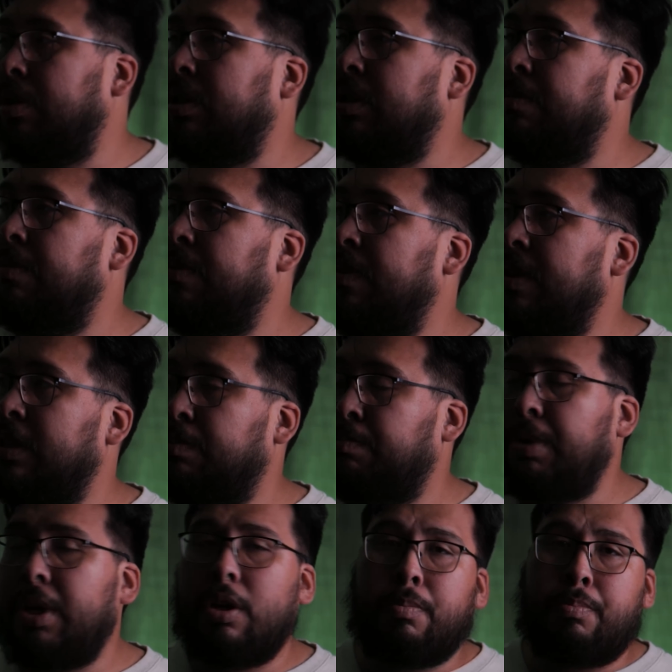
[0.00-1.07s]
some of these
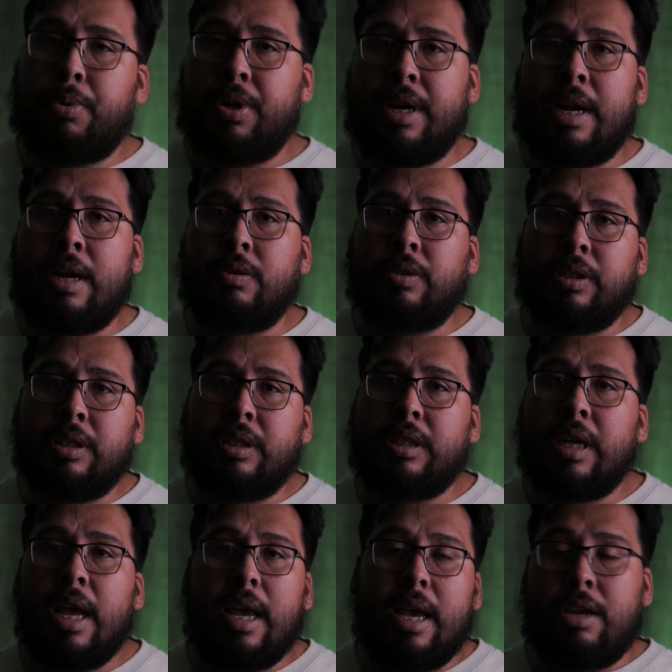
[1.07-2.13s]
bigger print
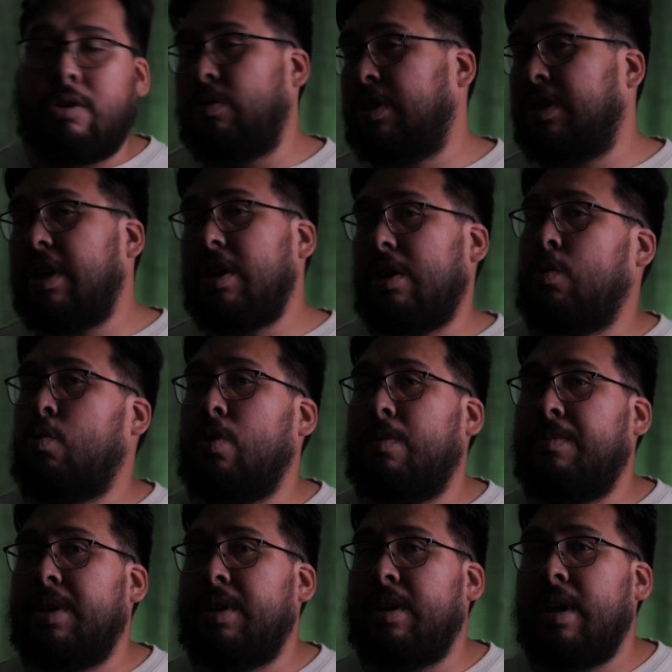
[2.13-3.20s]
houses and use their
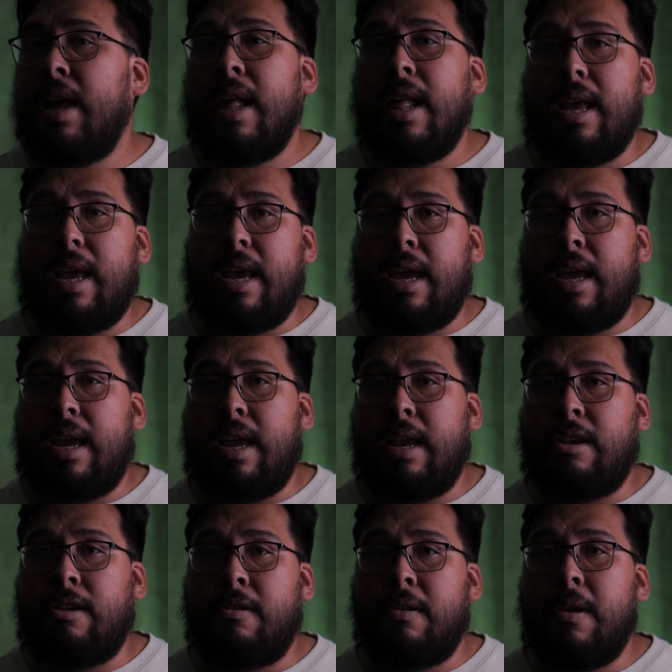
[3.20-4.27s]
equipment,
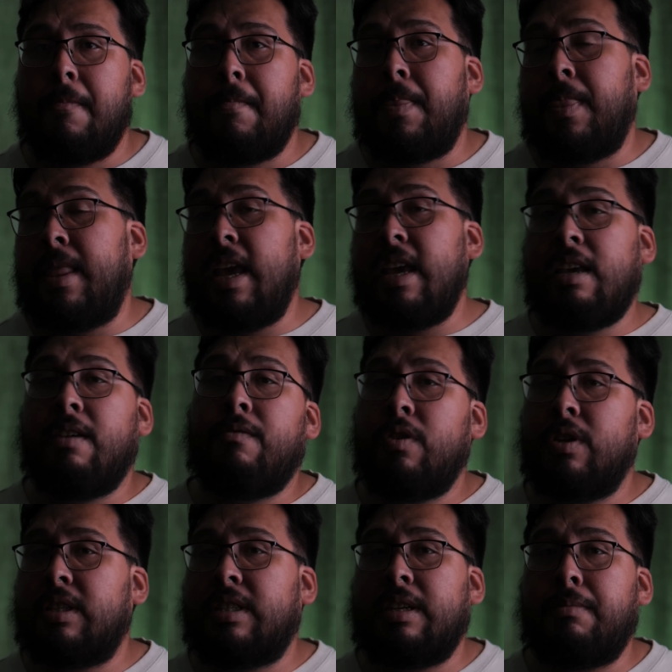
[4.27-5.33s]
and they give
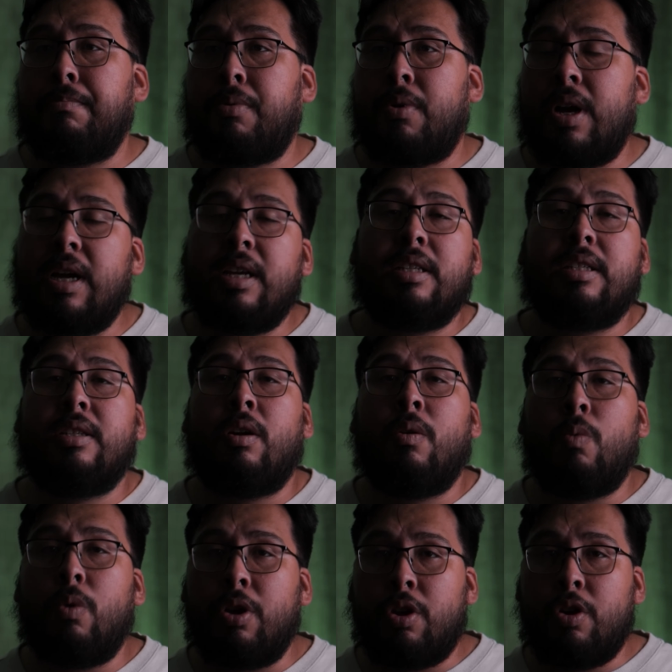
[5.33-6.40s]
you a set price
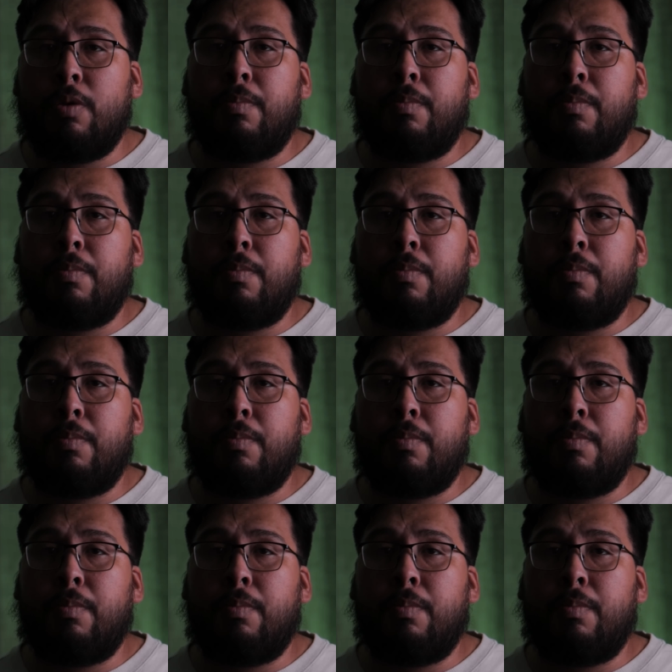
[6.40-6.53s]
on what you're